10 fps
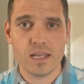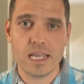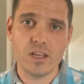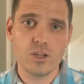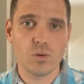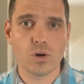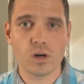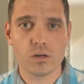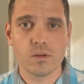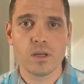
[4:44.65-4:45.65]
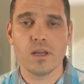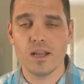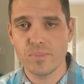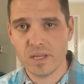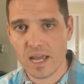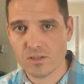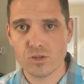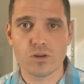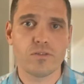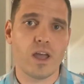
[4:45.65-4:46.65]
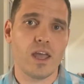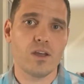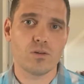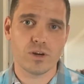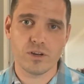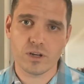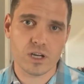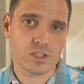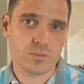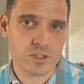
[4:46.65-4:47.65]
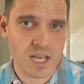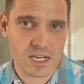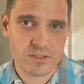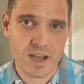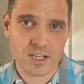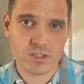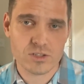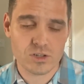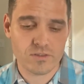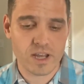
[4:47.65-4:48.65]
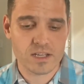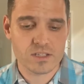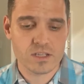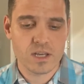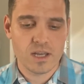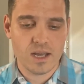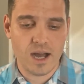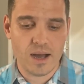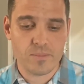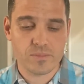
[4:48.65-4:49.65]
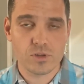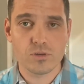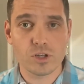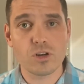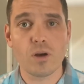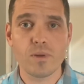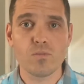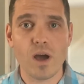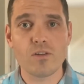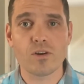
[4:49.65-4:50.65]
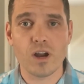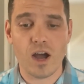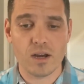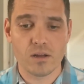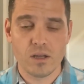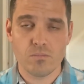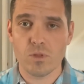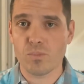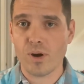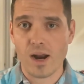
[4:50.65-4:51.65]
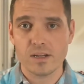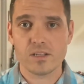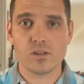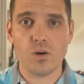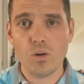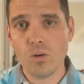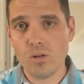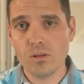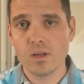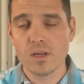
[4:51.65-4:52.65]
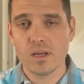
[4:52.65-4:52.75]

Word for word: in your NPS survey or in your customer satisfaction surveys um, to determine whether or not the product as a whole,